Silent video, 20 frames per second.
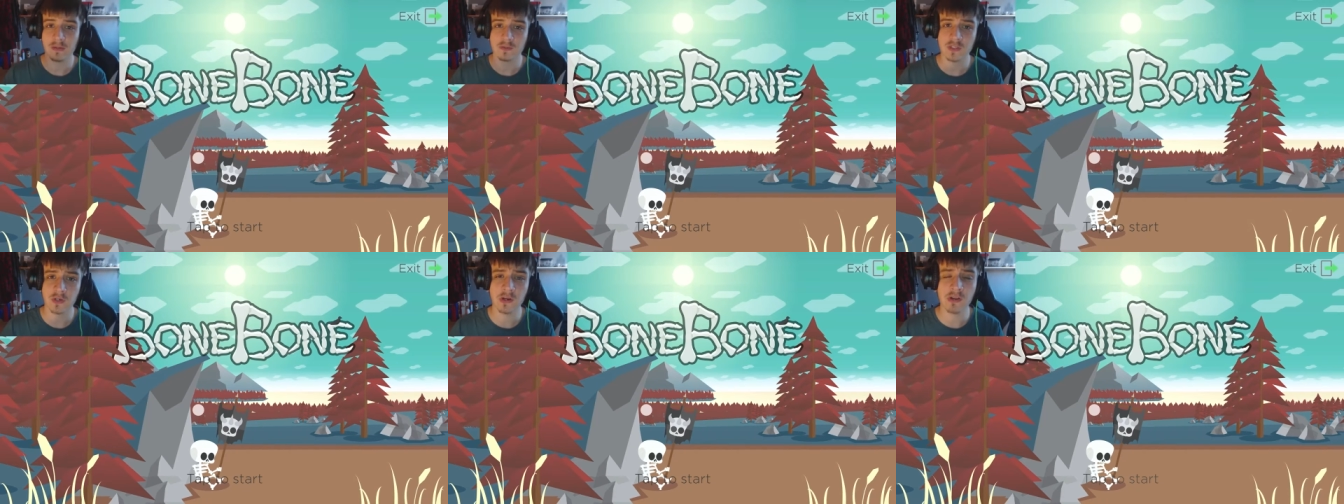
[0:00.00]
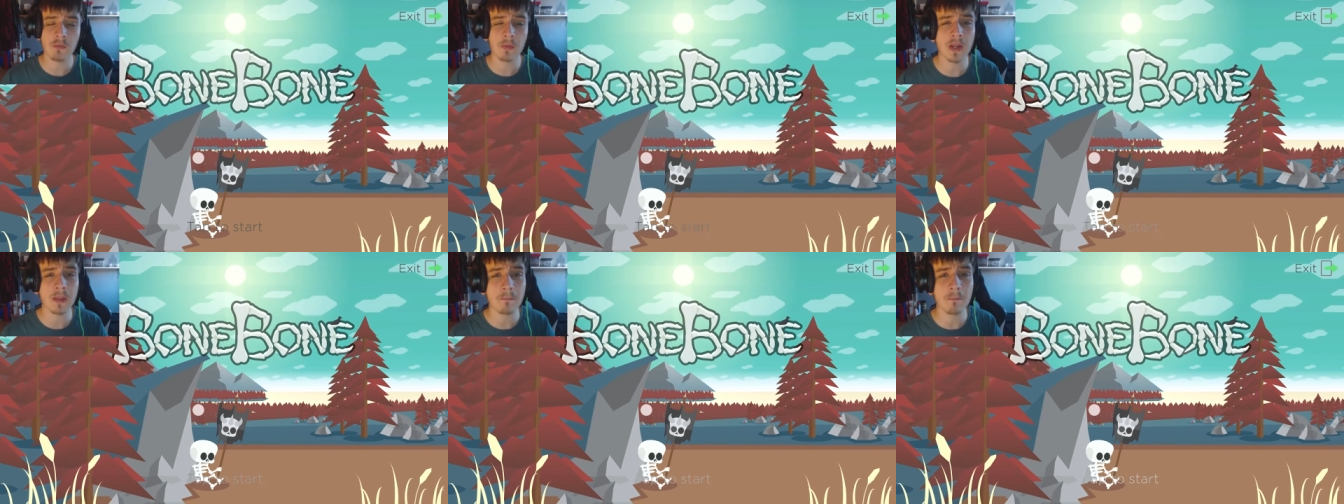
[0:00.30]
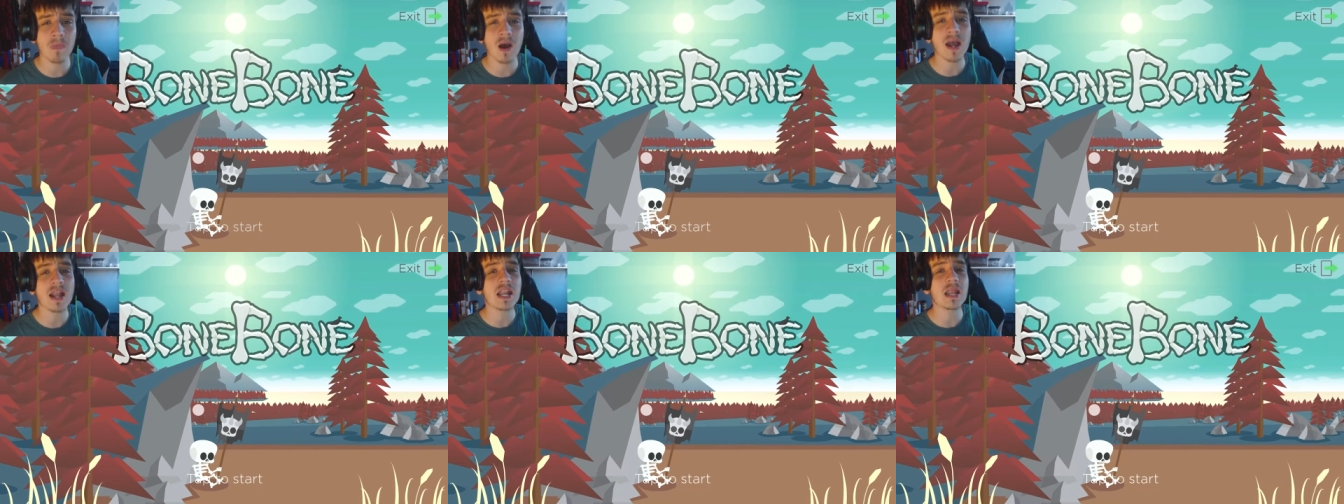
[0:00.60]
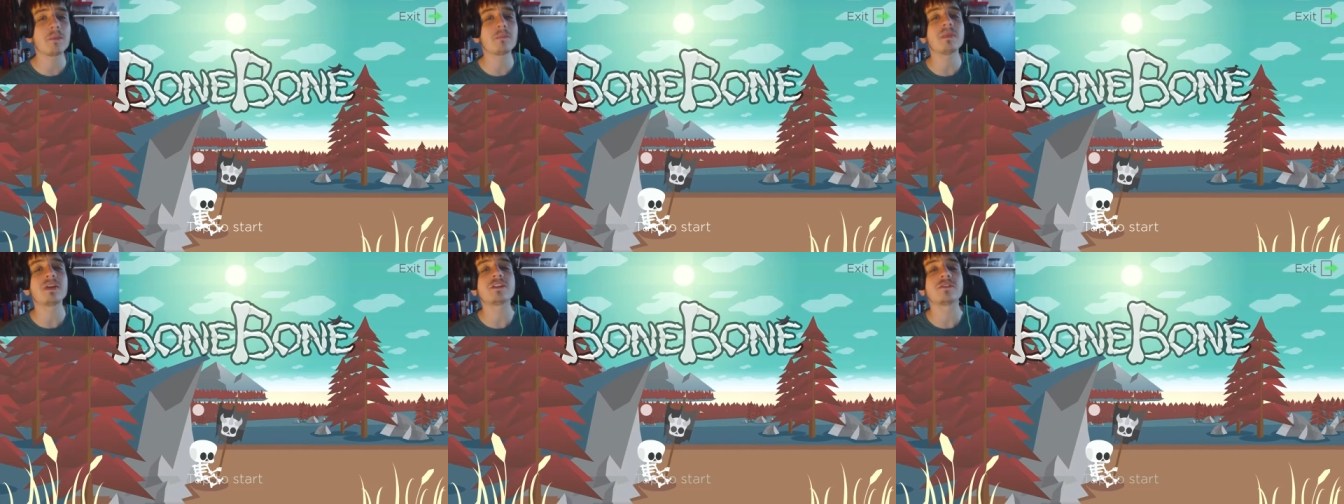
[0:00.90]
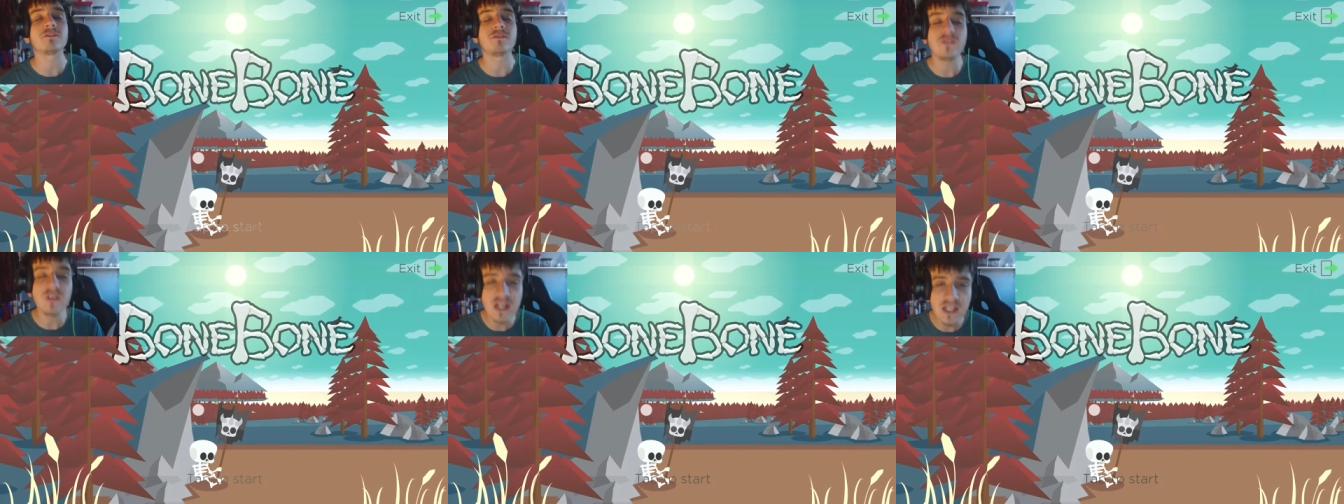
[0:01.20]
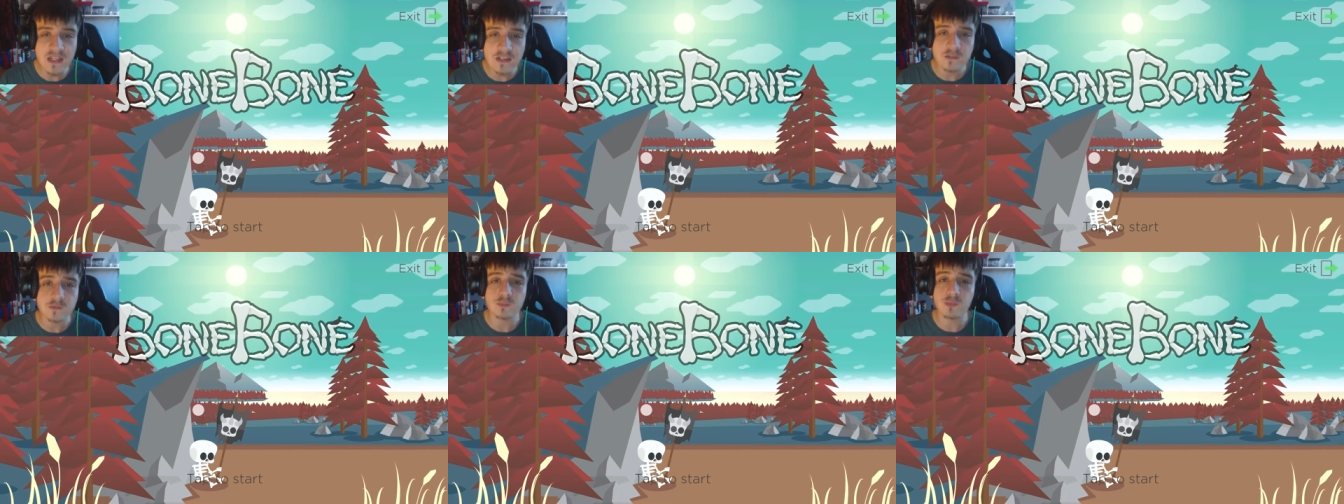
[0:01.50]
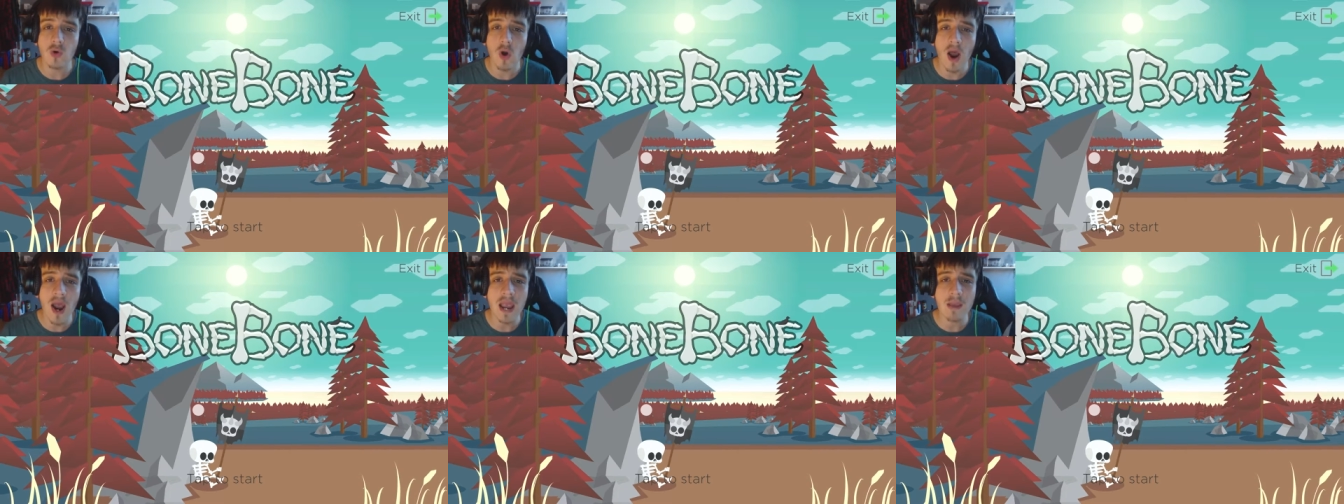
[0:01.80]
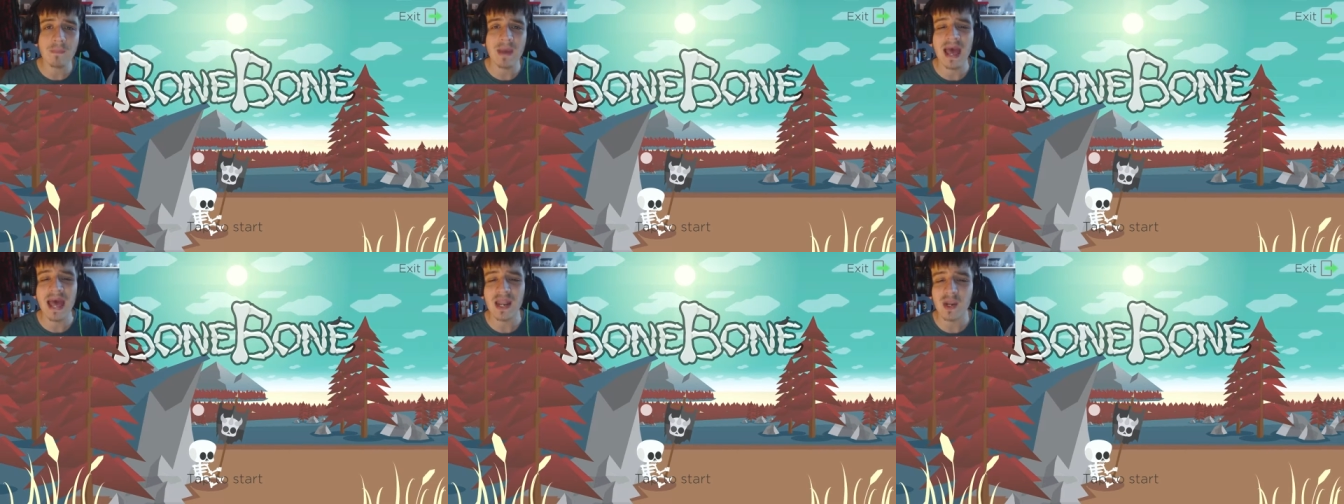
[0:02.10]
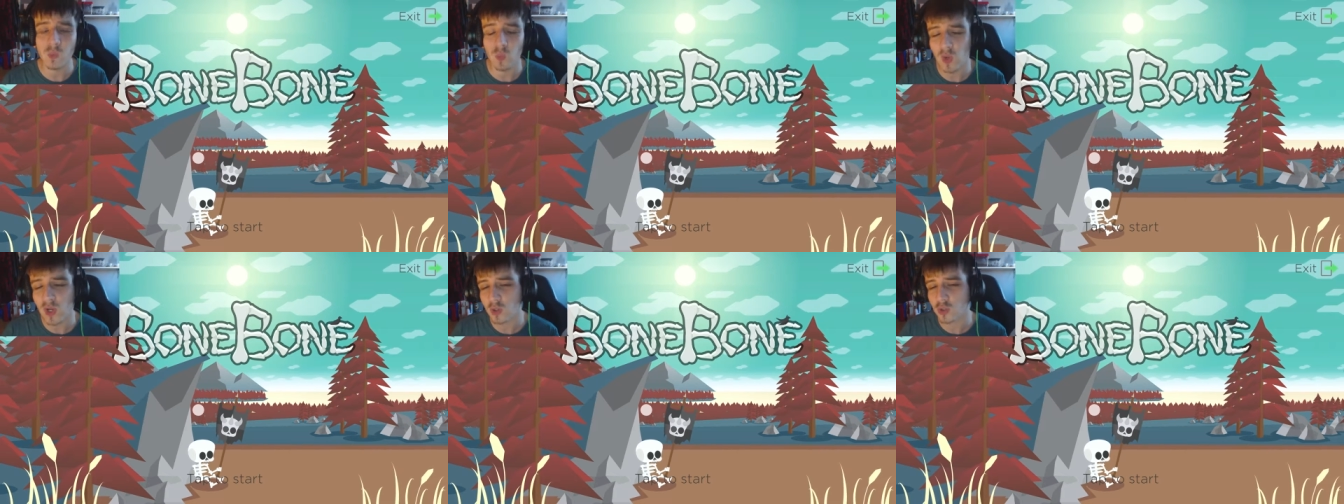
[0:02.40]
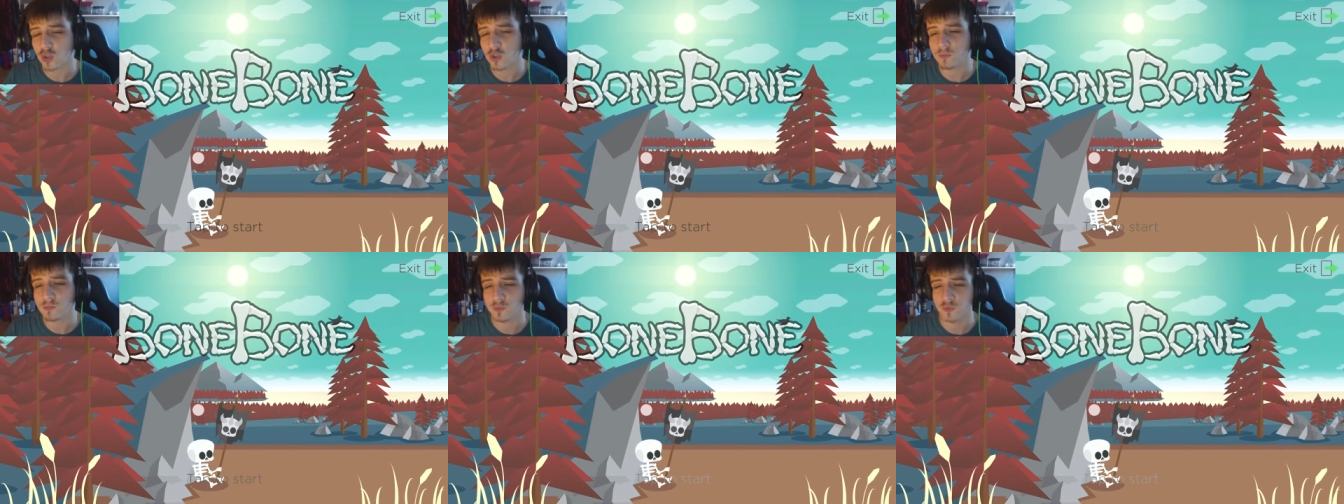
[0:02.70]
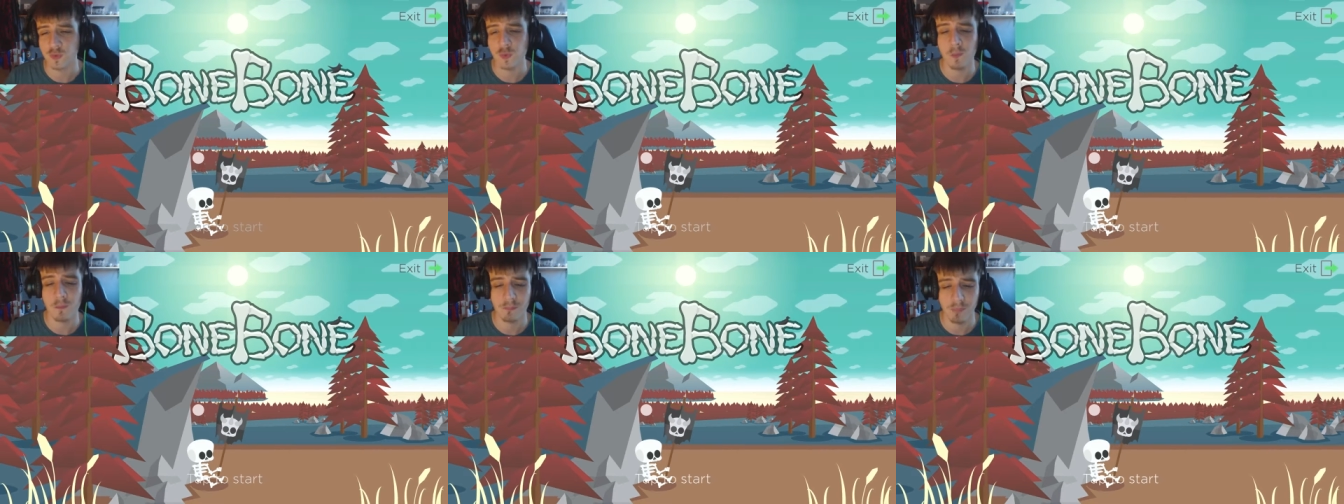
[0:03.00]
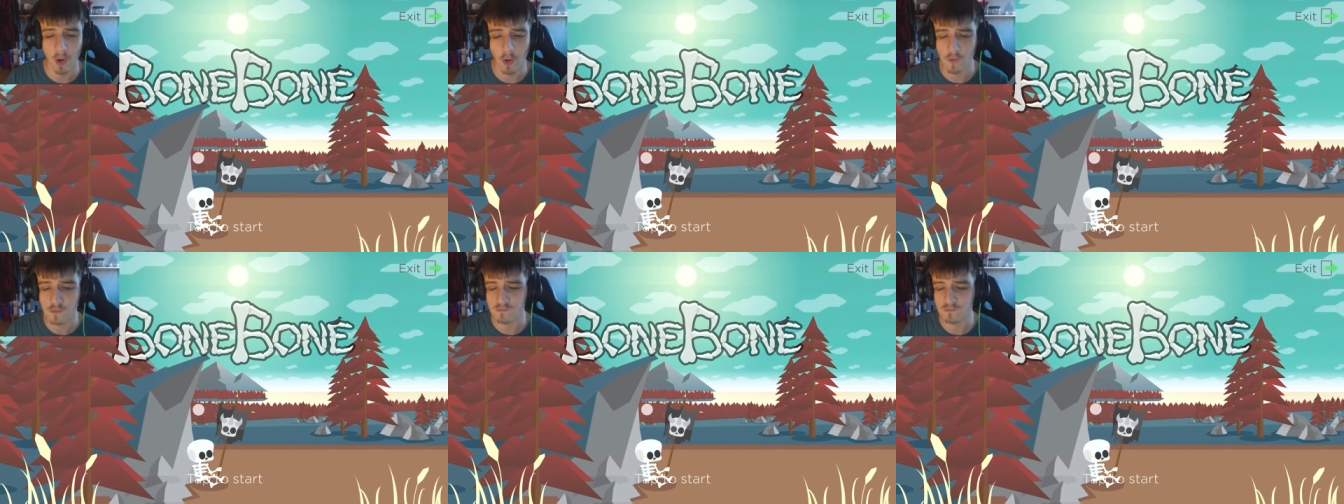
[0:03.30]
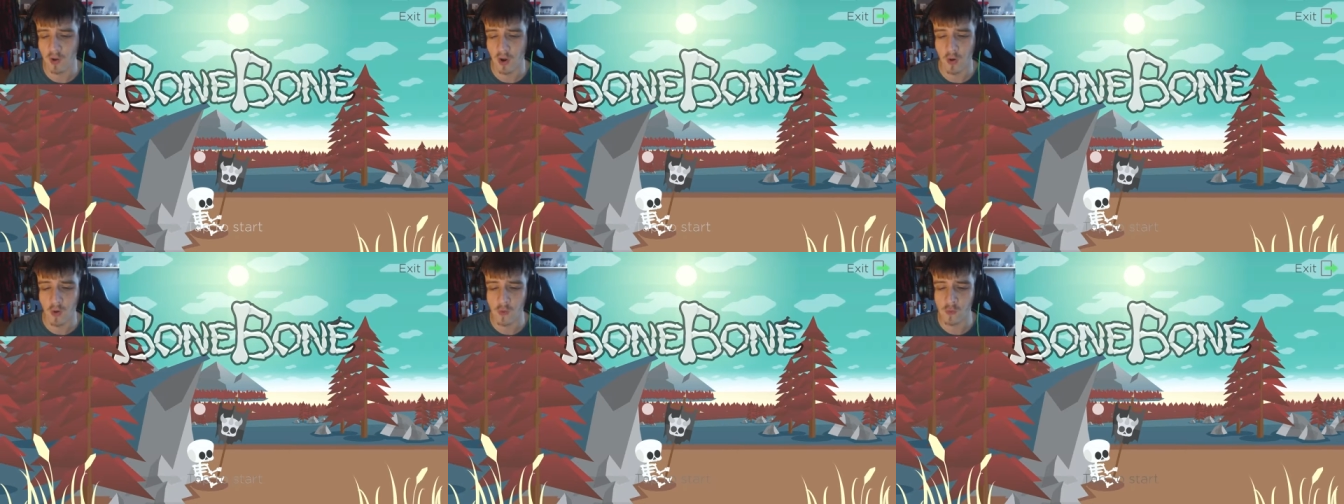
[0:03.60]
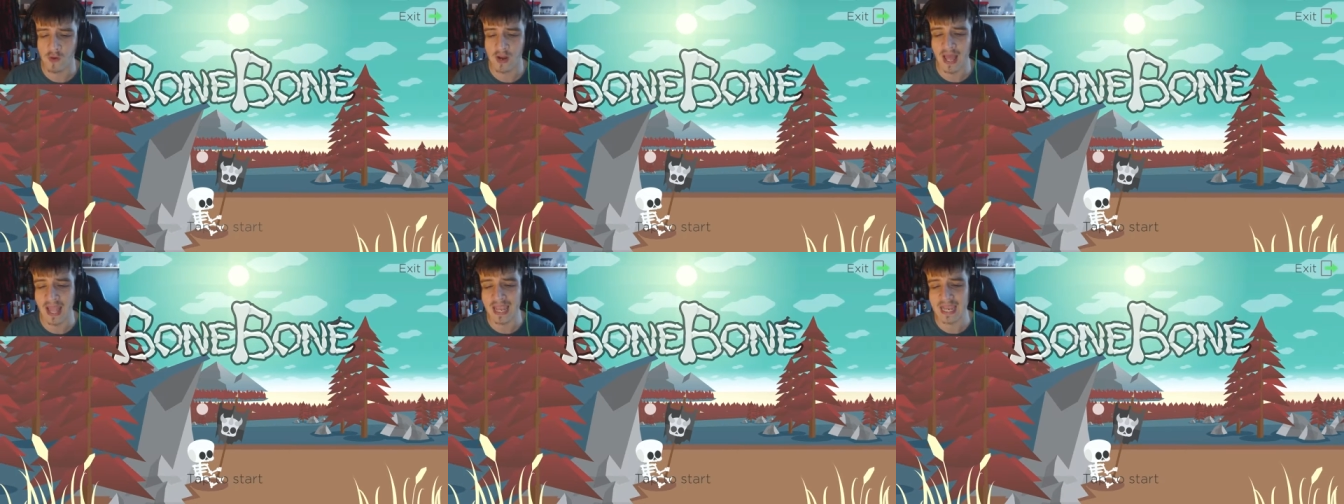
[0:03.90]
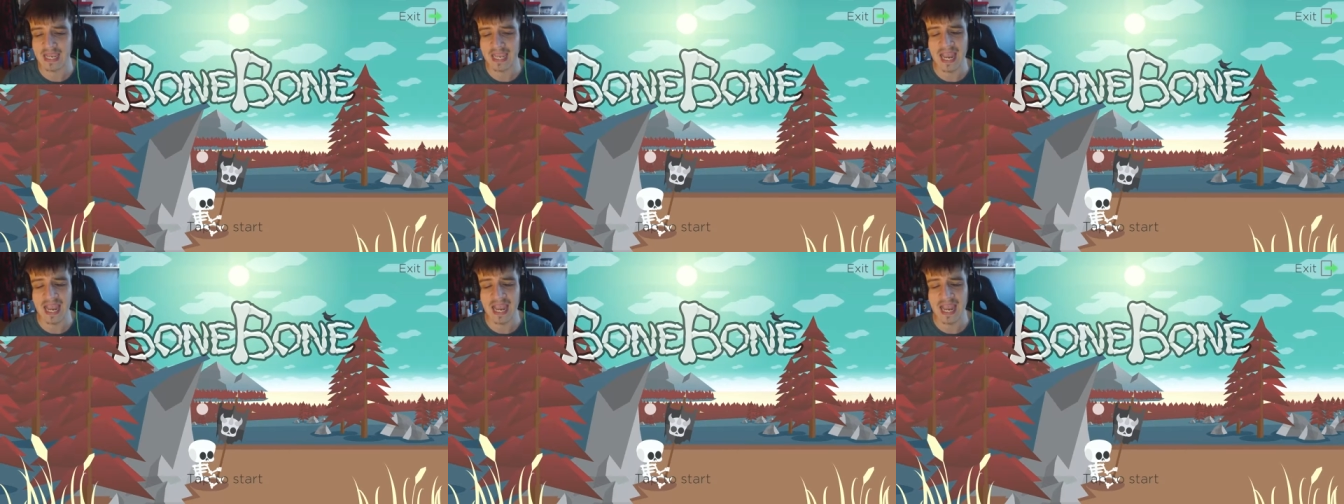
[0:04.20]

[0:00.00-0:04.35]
How's it going, everybody? My name is Phileas Prime and welcome to Bone Bone,